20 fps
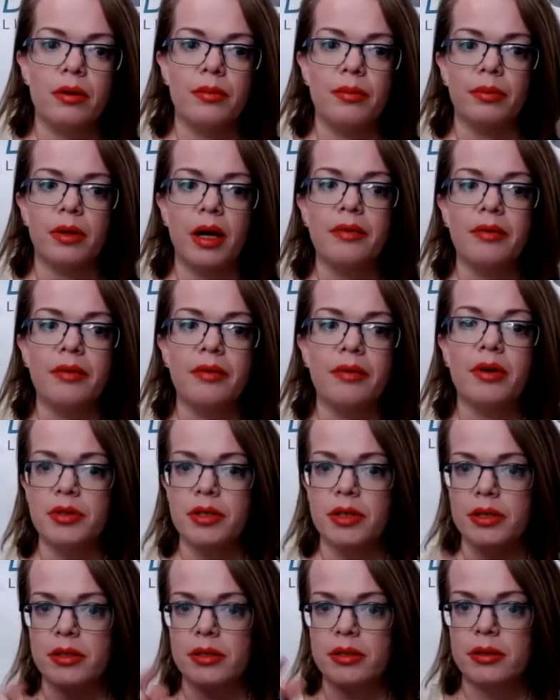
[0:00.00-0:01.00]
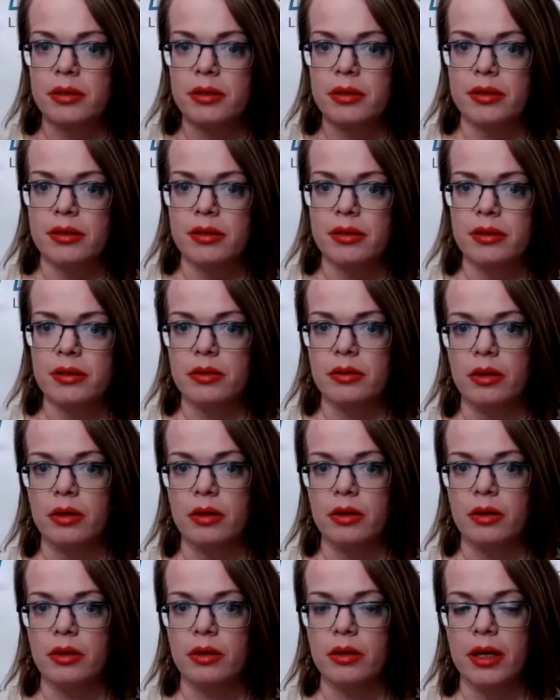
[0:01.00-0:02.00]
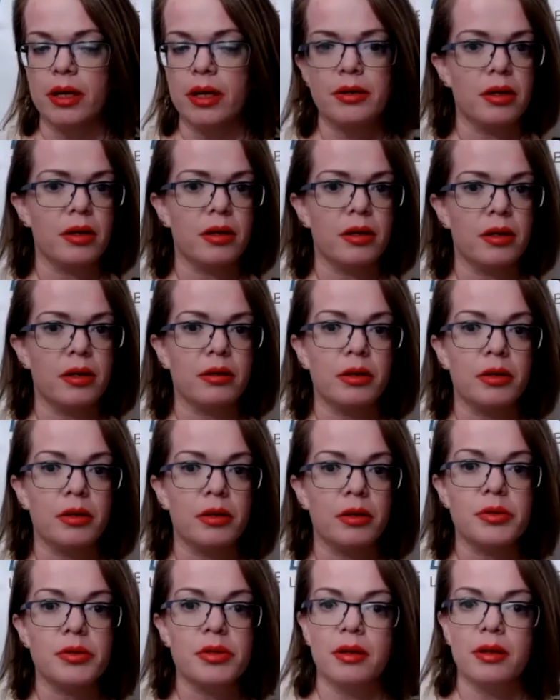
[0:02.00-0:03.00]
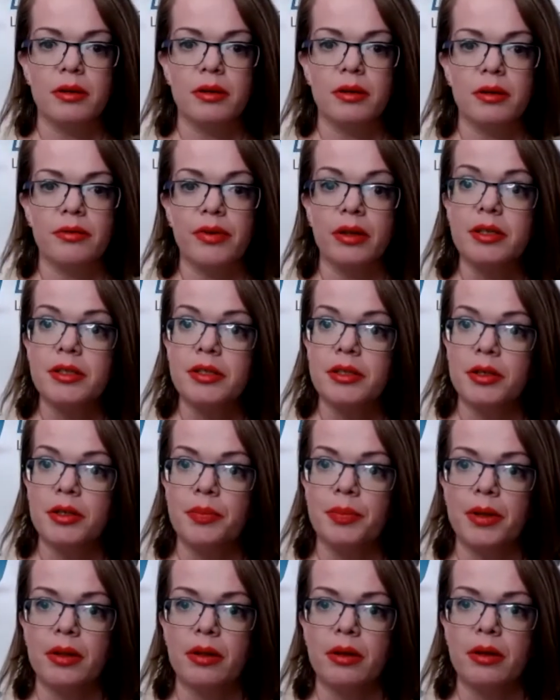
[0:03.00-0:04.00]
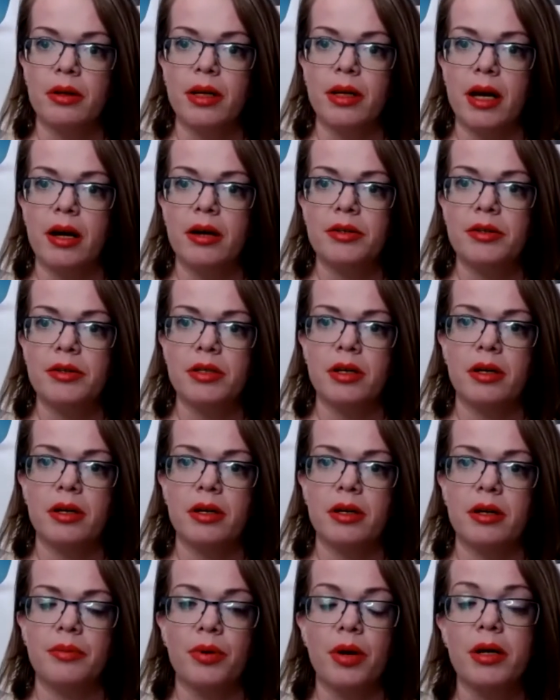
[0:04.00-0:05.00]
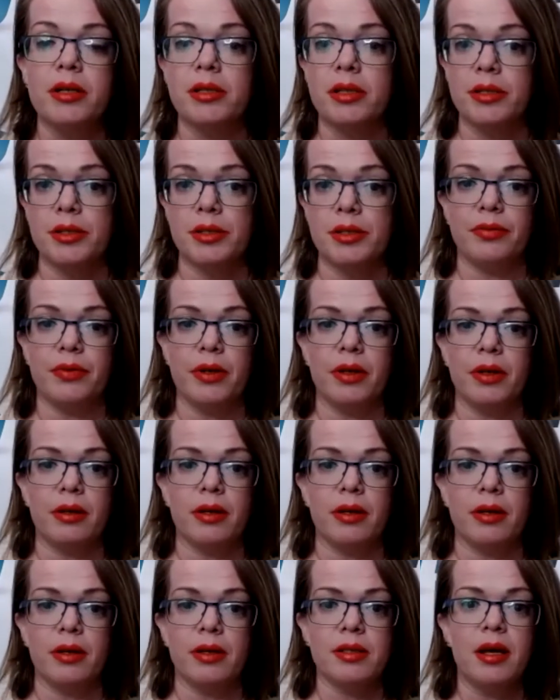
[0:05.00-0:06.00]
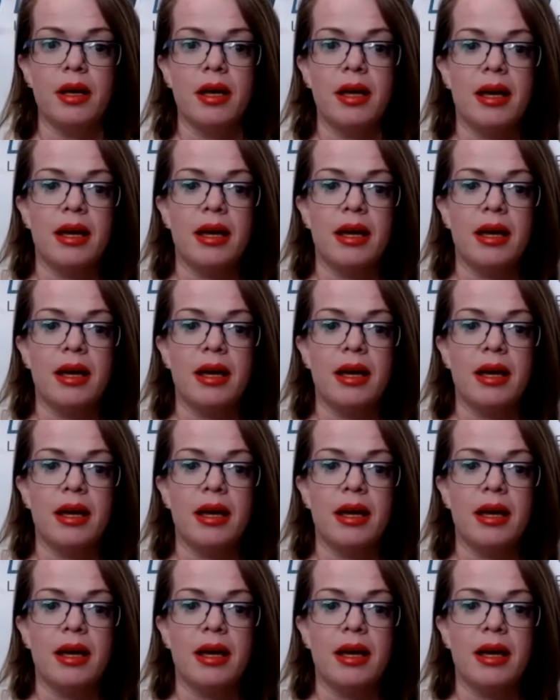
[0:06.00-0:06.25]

life coaching is learning how to close the feelings loop and learning how to process your feelings.